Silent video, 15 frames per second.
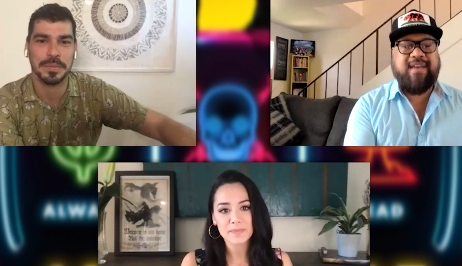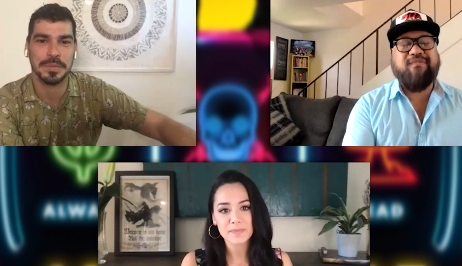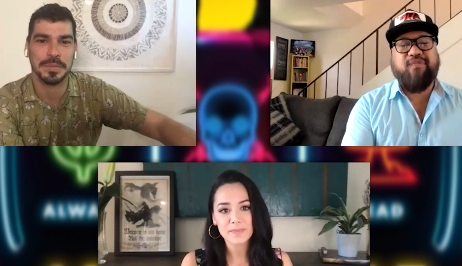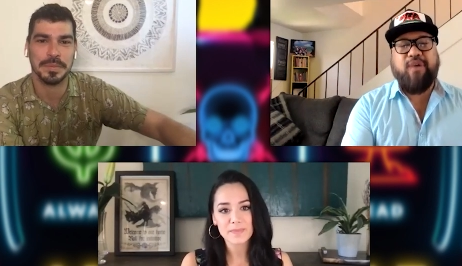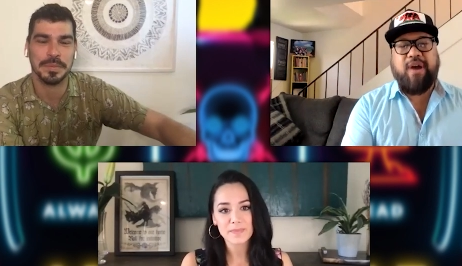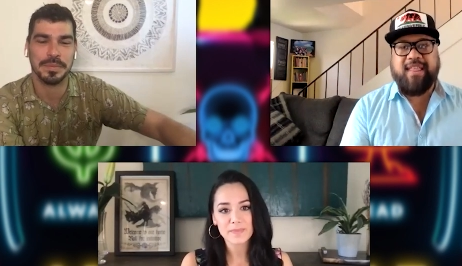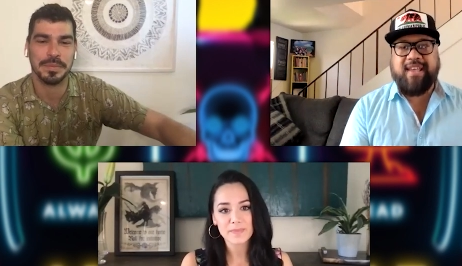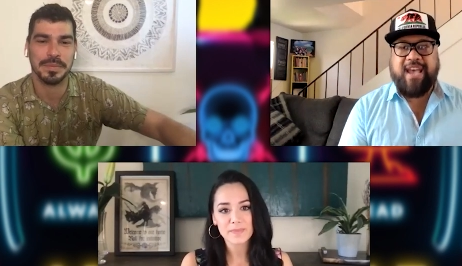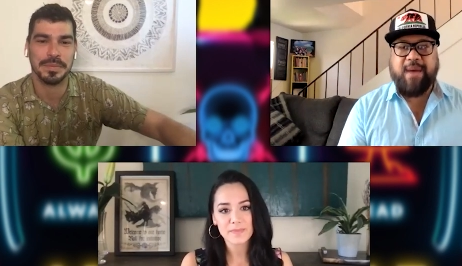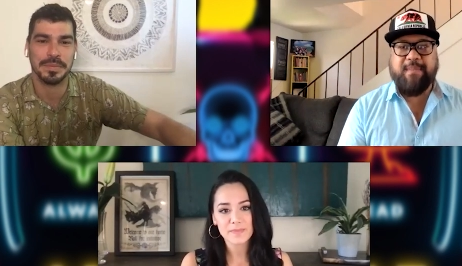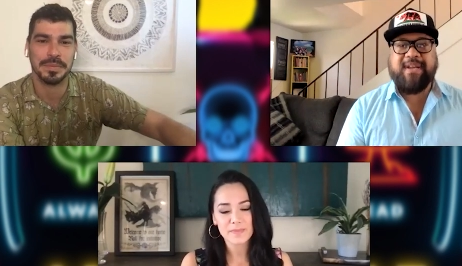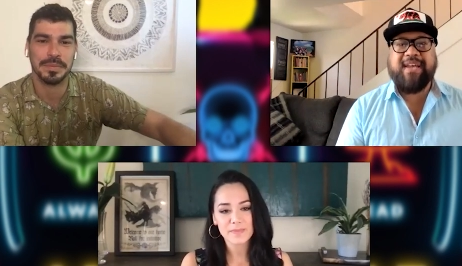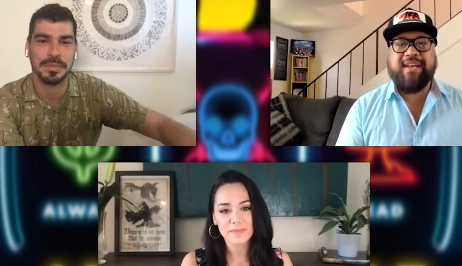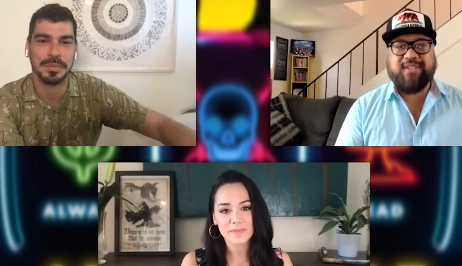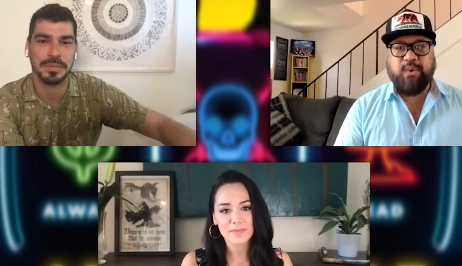Speaker 1: in front of the
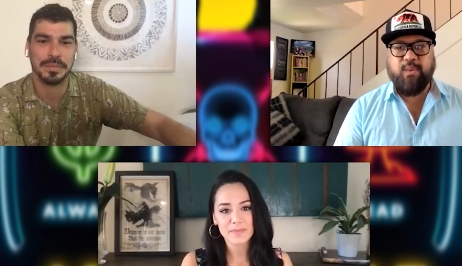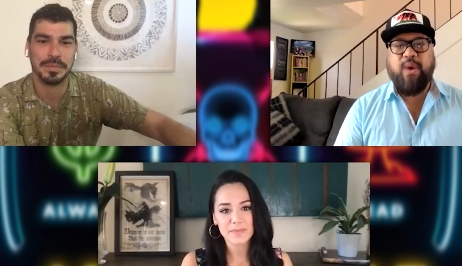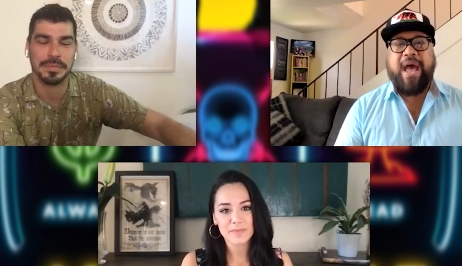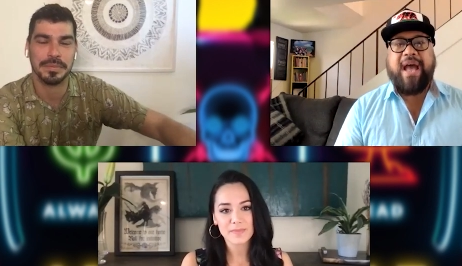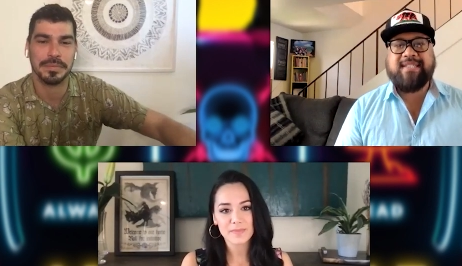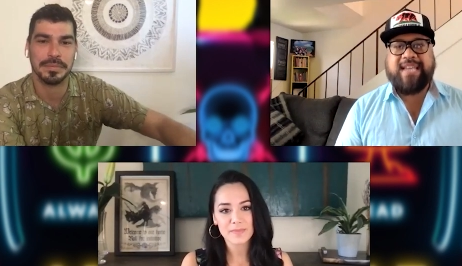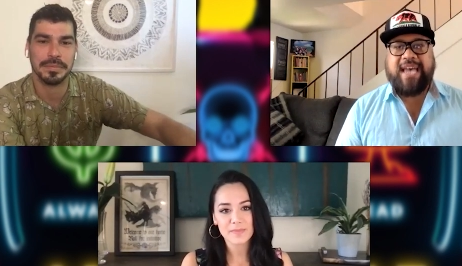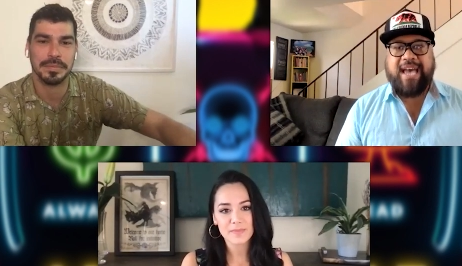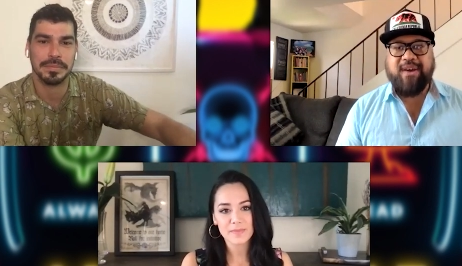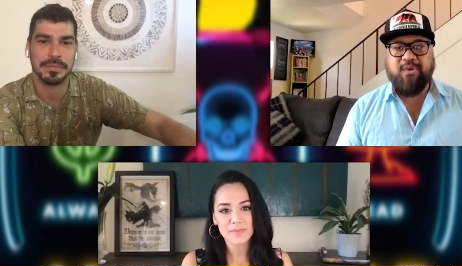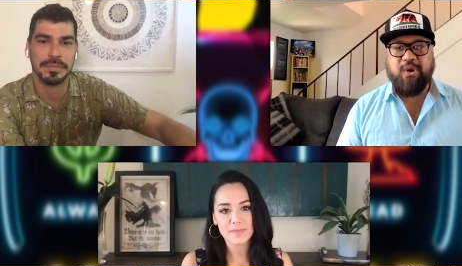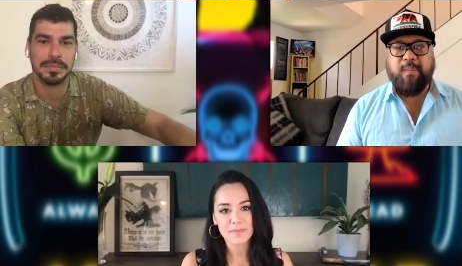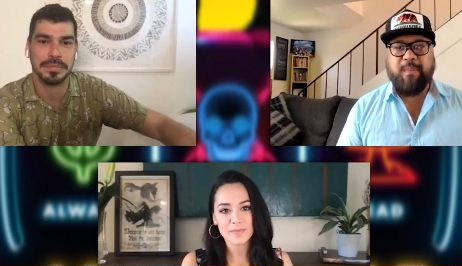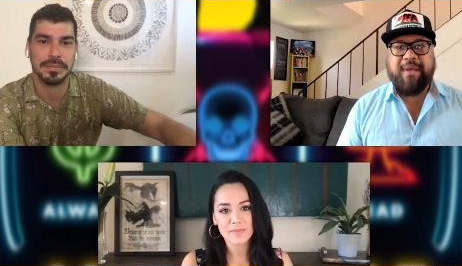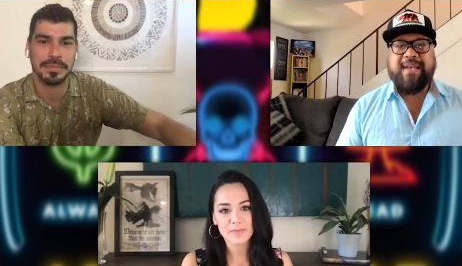camera is a ragtag
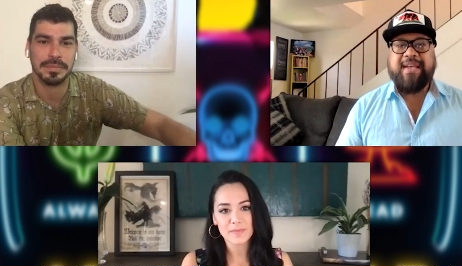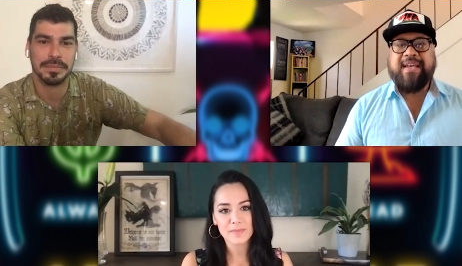group